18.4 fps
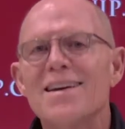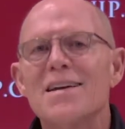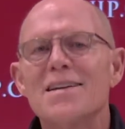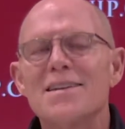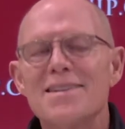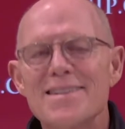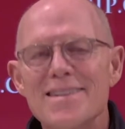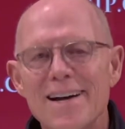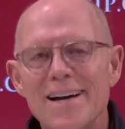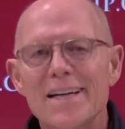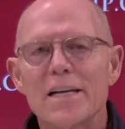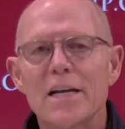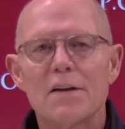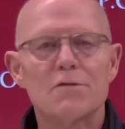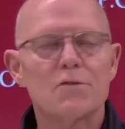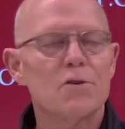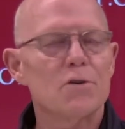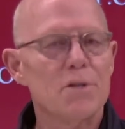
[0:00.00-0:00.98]
Night
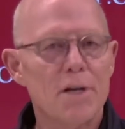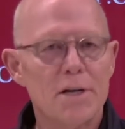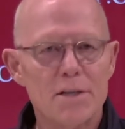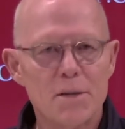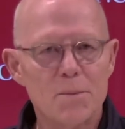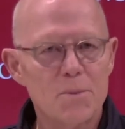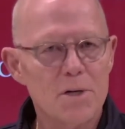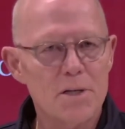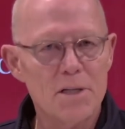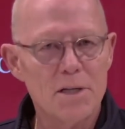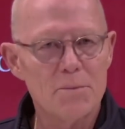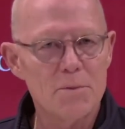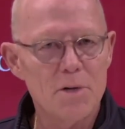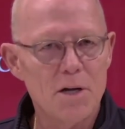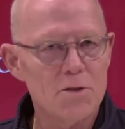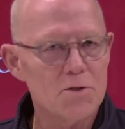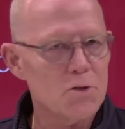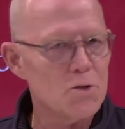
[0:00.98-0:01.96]
after night, they proclaim
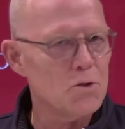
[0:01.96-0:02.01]
knowledge.